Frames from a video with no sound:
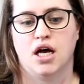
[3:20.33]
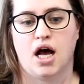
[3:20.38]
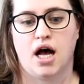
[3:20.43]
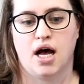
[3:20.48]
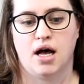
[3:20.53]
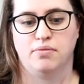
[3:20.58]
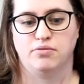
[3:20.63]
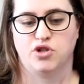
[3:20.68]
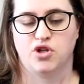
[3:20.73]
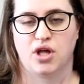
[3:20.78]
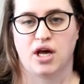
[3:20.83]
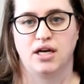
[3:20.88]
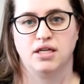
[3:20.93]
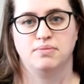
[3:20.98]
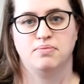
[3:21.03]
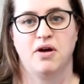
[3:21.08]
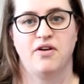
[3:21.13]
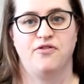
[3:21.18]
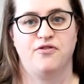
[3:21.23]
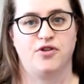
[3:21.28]
So that
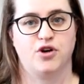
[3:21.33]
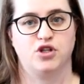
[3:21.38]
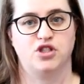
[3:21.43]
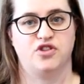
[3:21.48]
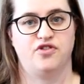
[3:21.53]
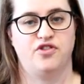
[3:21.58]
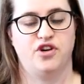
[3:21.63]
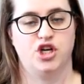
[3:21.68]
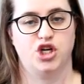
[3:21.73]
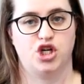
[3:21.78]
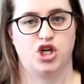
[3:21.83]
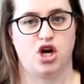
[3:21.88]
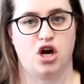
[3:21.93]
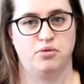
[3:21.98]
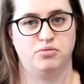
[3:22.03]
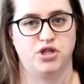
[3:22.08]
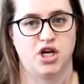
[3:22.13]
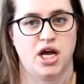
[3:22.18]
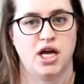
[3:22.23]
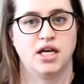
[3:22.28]
is my first finished
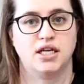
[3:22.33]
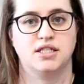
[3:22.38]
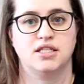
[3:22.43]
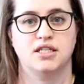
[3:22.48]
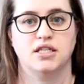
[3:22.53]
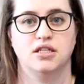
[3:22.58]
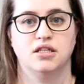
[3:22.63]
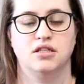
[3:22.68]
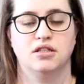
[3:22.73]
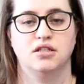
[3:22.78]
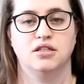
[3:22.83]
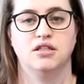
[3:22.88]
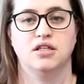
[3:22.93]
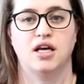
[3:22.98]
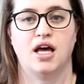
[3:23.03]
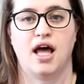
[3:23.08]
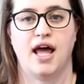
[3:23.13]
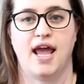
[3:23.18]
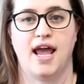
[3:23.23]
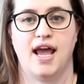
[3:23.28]
object,
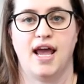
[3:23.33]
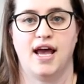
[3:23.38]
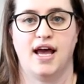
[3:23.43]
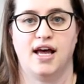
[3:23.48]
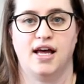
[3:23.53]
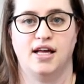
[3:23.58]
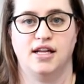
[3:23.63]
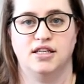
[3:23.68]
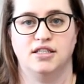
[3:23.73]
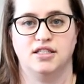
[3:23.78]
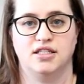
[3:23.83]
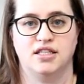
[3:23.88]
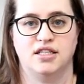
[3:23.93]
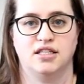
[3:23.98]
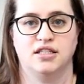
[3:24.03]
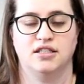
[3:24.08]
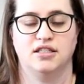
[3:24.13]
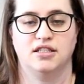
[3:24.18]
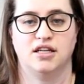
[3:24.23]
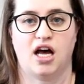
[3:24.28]
and
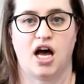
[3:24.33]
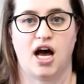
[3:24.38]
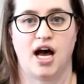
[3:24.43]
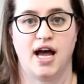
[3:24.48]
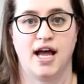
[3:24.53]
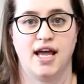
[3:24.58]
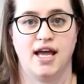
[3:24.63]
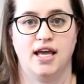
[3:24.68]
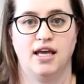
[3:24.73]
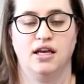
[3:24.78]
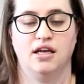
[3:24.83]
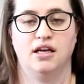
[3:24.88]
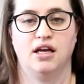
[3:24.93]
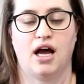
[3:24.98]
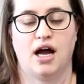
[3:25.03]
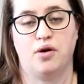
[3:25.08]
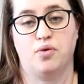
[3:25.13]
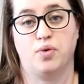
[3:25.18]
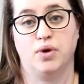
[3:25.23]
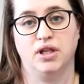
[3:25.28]
I
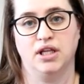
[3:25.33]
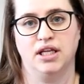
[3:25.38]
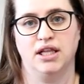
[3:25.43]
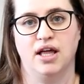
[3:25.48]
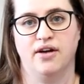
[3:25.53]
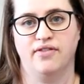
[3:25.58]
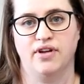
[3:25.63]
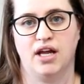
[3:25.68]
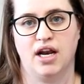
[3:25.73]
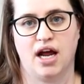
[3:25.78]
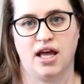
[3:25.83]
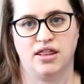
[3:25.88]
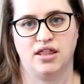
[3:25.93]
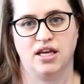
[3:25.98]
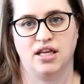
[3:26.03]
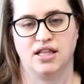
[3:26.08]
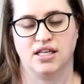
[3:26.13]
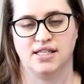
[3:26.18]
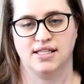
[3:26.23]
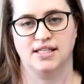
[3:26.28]
really love it. I
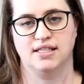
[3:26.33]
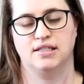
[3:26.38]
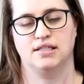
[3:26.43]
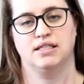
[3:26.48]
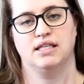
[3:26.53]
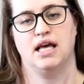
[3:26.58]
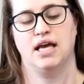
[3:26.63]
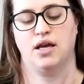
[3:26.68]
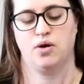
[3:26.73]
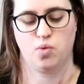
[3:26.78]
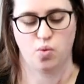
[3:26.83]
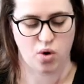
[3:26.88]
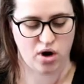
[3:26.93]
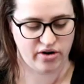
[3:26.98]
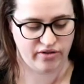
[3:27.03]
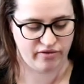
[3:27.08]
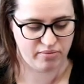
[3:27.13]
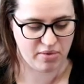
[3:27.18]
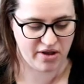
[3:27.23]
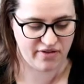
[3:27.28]
think this is like
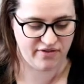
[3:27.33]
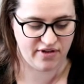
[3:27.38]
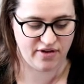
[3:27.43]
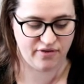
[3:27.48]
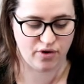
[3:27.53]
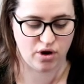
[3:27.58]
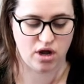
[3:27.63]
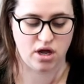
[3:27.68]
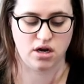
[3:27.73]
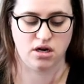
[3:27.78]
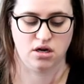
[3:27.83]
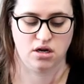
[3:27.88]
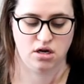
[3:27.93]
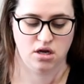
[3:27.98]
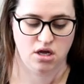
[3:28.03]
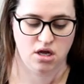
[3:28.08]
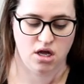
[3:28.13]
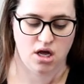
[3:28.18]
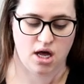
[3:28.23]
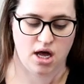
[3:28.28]
one of my favorite
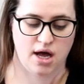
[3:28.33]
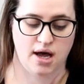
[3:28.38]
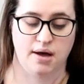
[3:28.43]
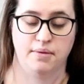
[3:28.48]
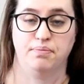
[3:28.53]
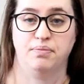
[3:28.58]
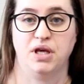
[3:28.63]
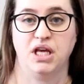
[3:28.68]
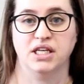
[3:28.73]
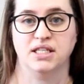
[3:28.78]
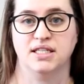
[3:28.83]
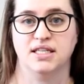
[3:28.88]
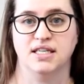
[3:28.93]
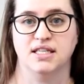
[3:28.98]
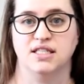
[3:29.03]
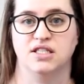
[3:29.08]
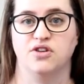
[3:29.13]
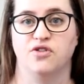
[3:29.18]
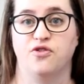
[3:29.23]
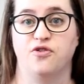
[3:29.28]

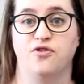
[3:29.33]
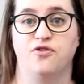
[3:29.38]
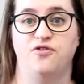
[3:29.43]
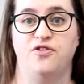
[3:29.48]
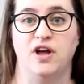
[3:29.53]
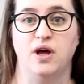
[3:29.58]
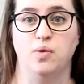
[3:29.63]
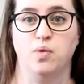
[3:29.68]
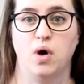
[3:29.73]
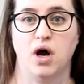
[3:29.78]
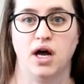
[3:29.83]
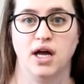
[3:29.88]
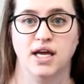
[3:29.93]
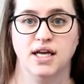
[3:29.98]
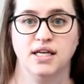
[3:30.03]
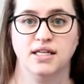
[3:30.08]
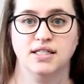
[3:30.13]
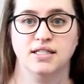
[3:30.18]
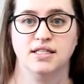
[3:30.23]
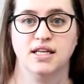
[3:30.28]
pieces
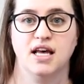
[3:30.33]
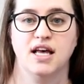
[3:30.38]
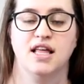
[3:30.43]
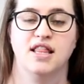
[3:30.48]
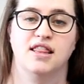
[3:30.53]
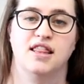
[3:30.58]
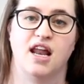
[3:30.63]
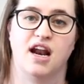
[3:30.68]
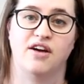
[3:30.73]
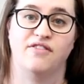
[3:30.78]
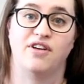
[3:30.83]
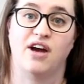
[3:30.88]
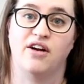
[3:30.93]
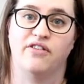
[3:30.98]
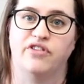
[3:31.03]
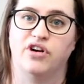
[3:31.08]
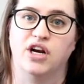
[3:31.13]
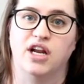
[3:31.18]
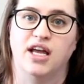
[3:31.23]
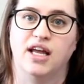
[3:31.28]
fit-wise that I've
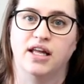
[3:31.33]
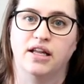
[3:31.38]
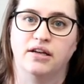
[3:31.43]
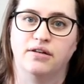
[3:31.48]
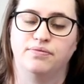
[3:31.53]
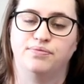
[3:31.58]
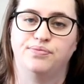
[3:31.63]
ever knit.